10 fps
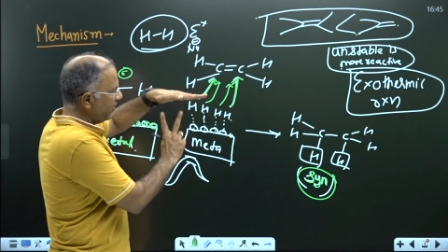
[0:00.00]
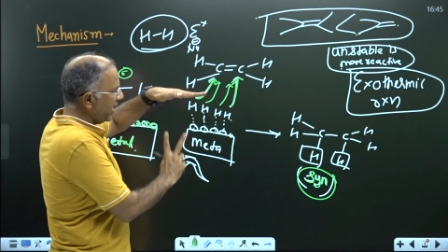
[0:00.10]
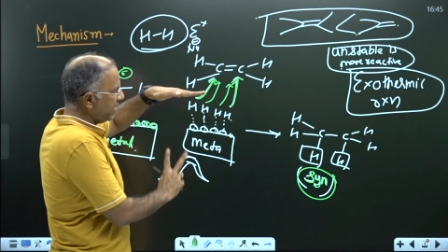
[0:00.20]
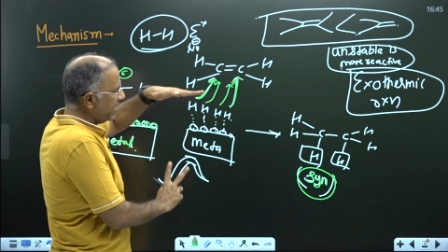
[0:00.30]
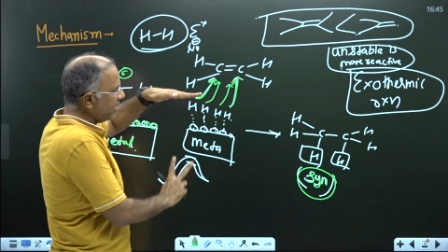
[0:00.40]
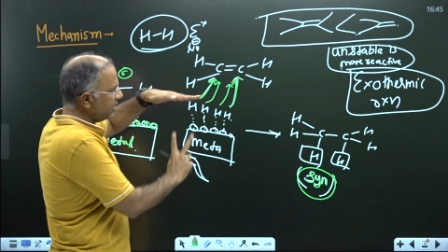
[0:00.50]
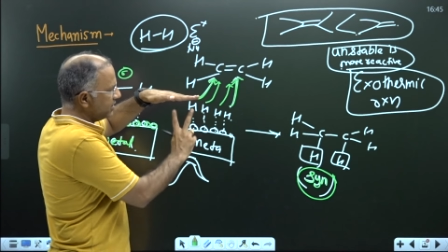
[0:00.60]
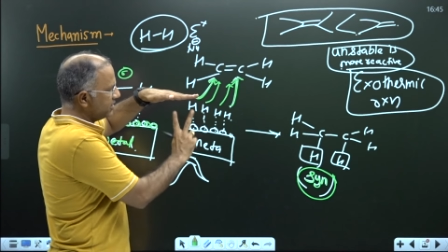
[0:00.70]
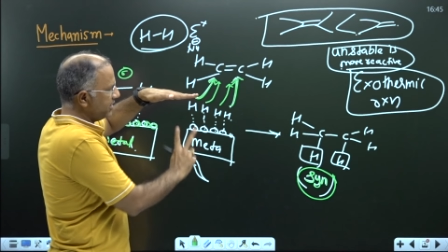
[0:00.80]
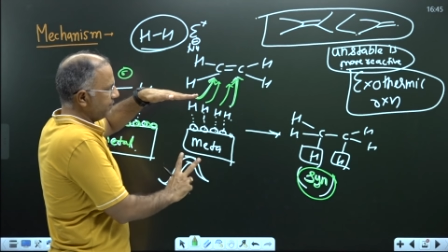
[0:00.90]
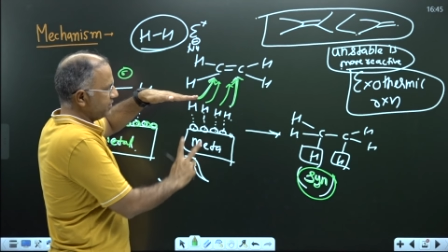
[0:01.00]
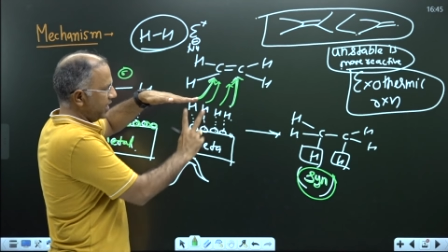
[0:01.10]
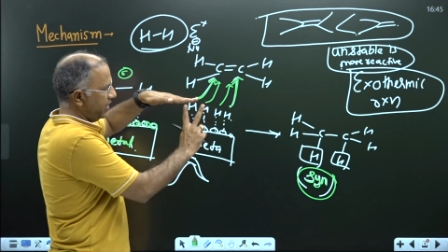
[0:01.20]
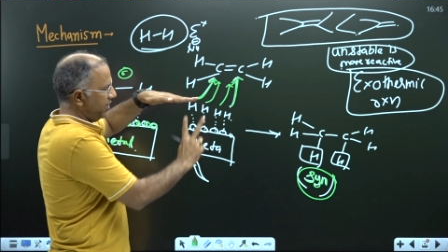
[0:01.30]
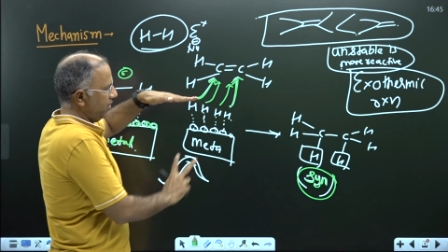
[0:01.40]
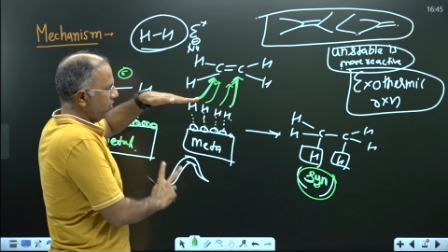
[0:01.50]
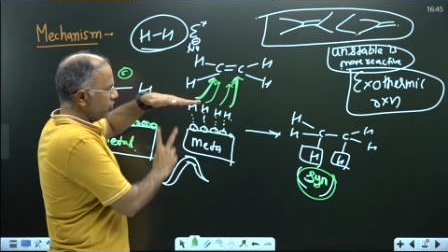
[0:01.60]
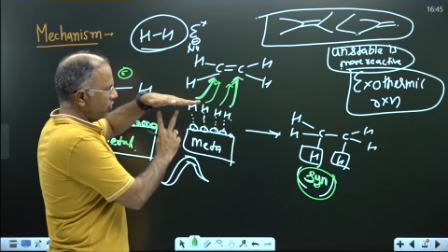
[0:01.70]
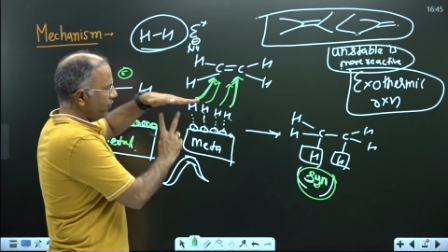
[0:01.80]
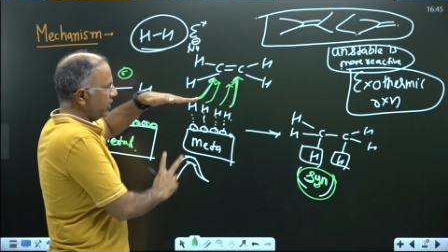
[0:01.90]
will added same side.
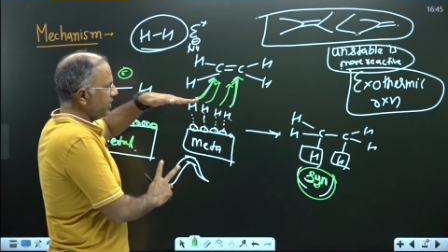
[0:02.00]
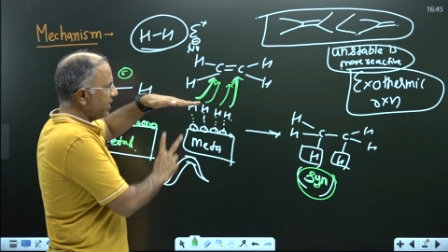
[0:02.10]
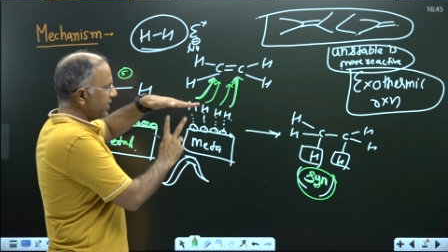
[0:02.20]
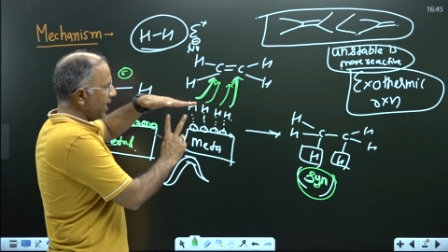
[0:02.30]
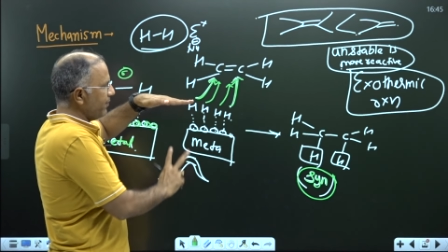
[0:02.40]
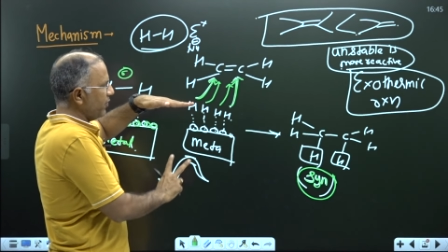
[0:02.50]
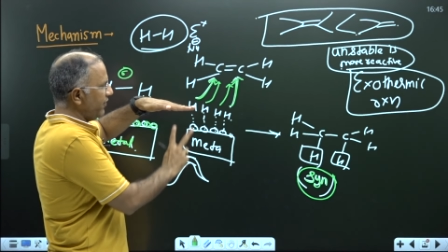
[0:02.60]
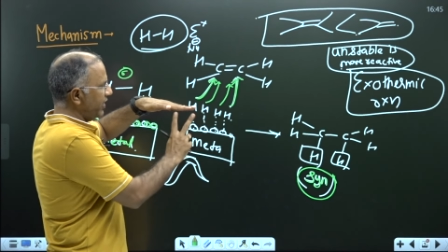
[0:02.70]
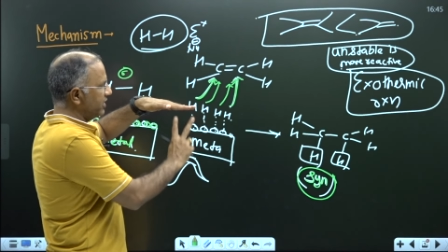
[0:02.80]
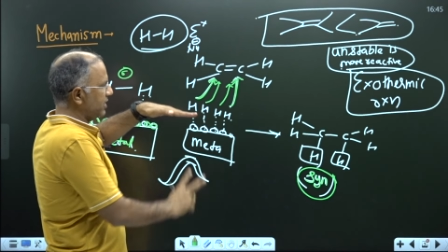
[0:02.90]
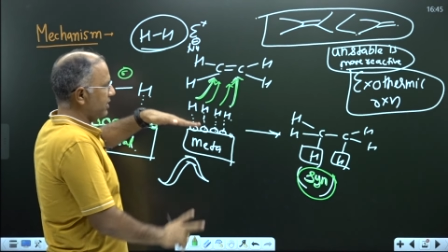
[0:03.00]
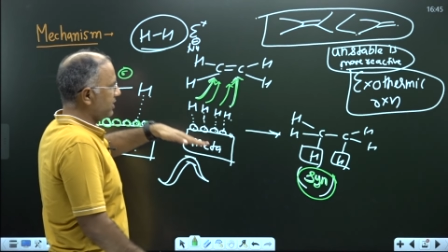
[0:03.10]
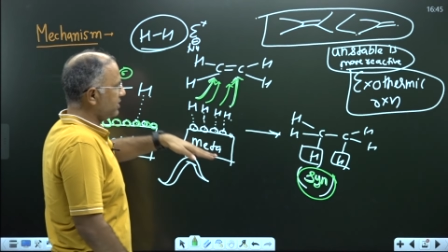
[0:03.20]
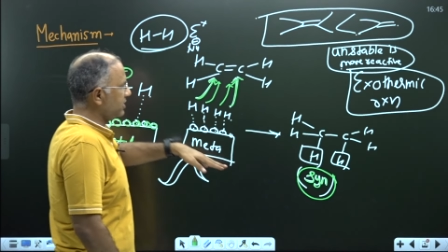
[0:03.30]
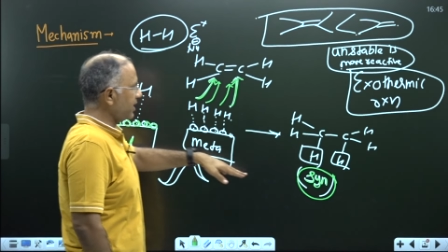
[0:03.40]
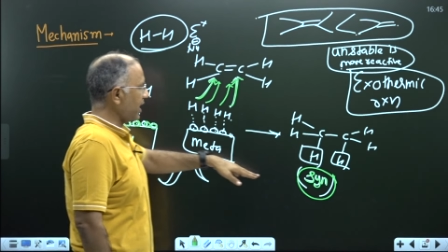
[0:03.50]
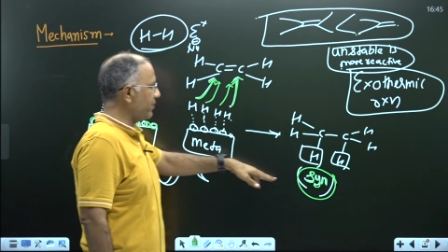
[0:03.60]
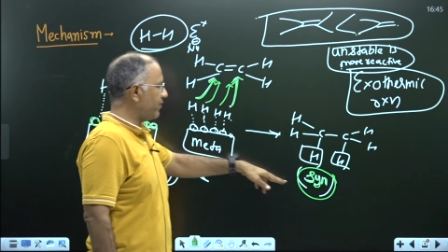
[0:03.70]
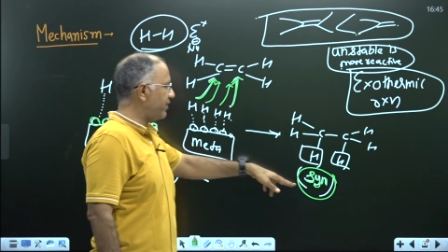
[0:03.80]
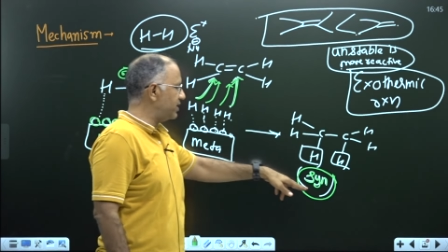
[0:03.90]
So, what is the type of addition? This is the type
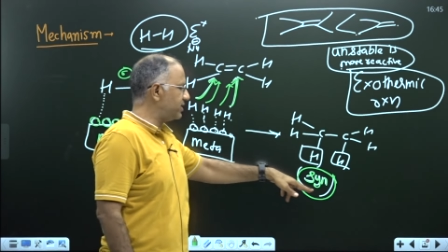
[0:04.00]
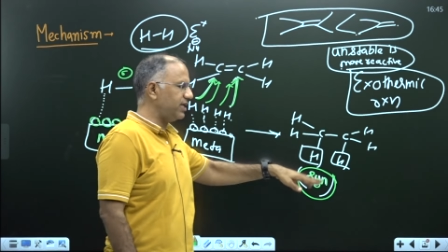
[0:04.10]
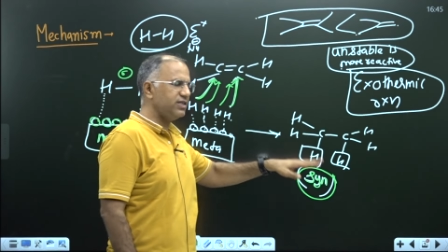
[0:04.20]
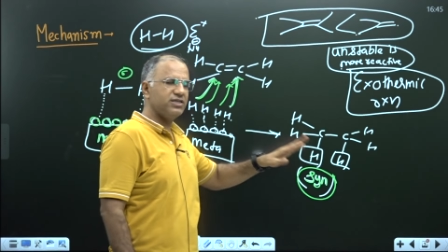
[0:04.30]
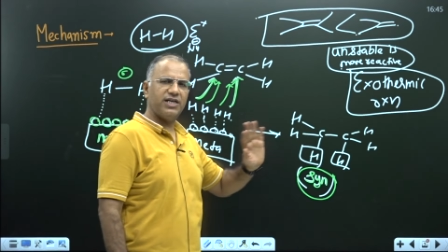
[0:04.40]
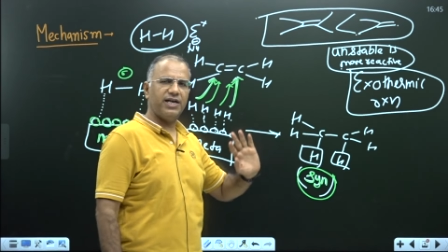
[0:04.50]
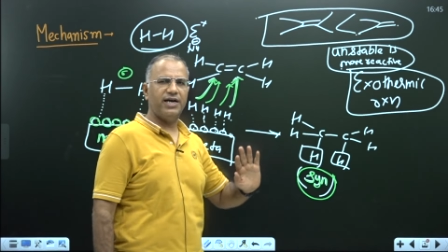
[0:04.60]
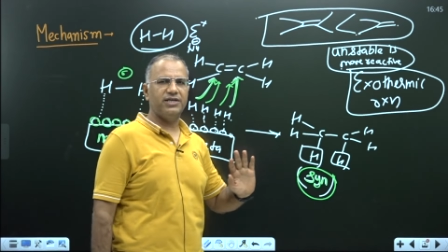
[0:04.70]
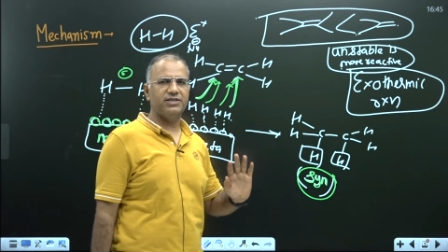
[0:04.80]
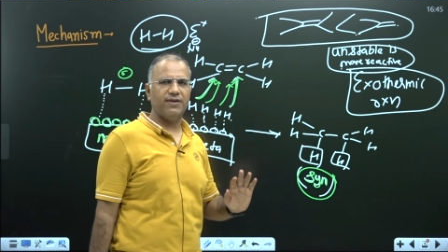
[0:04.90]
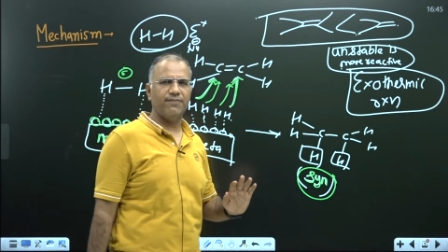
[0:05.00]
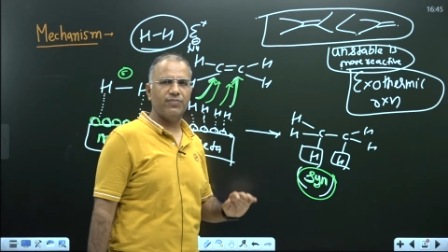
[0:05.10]
of addition is syn addition.